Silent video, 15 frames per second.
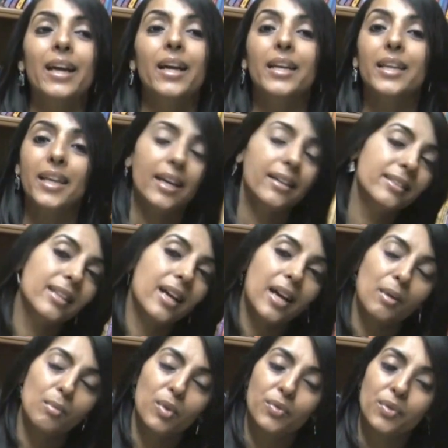Yes,
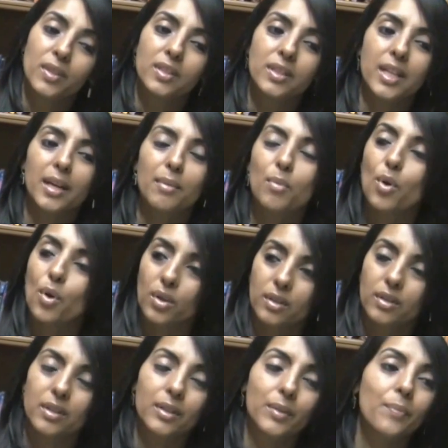I'm a first-time
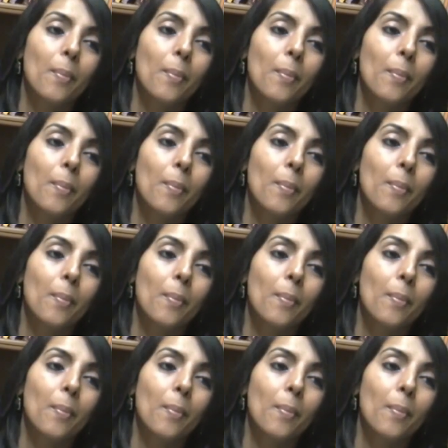author,